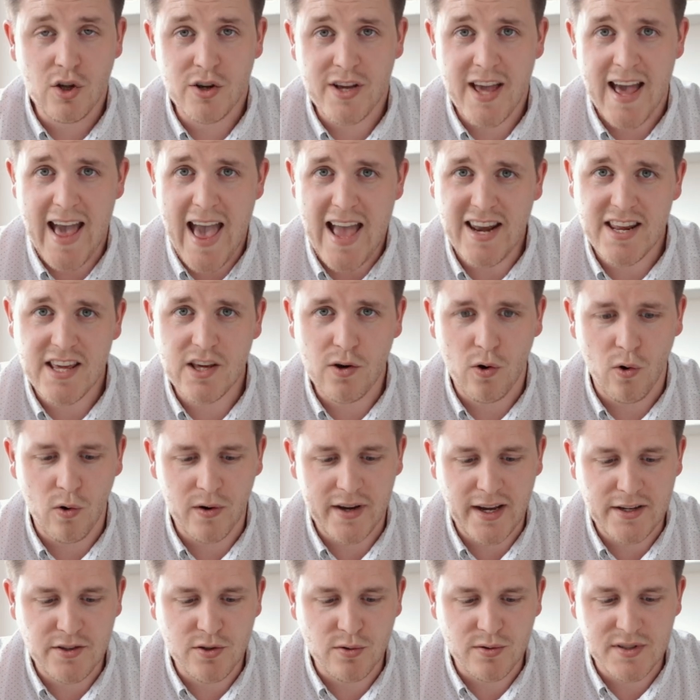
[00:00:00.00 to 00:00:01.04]
Look at any
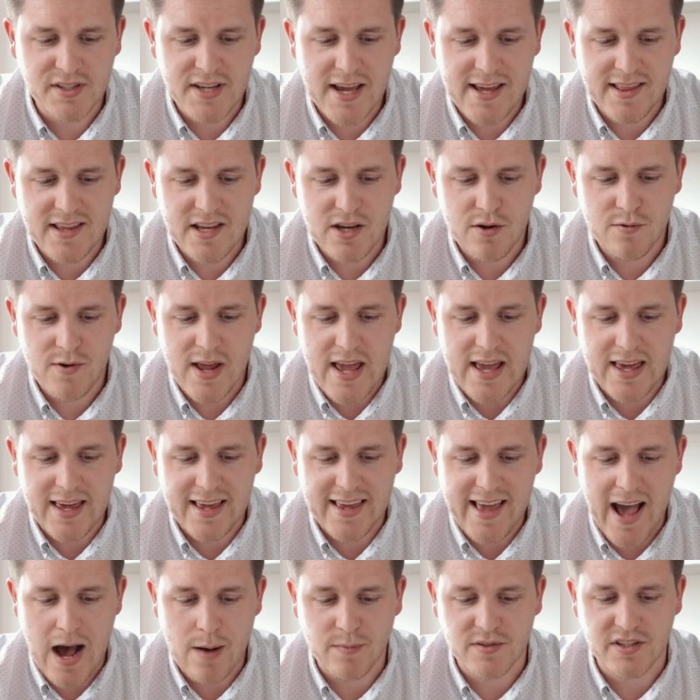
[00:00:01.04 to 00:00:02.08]
cork and you'll see the
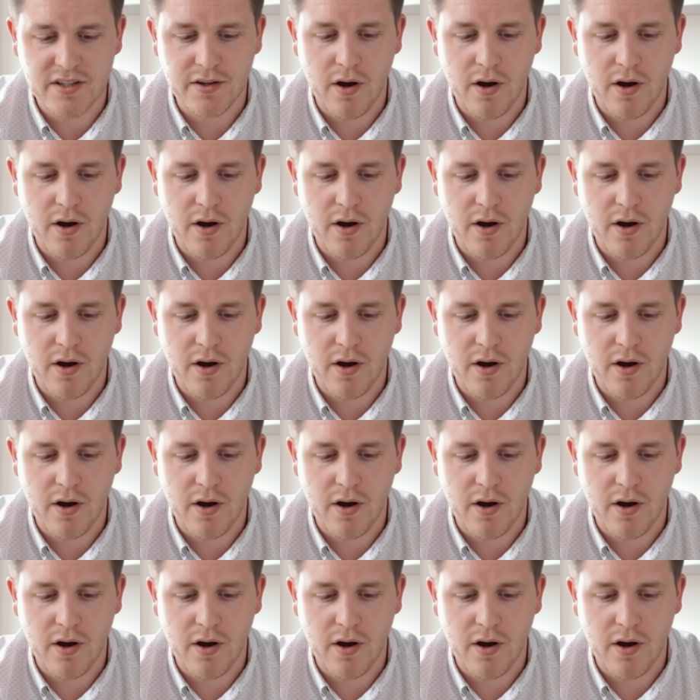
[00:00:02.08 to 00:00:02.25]
unique gaps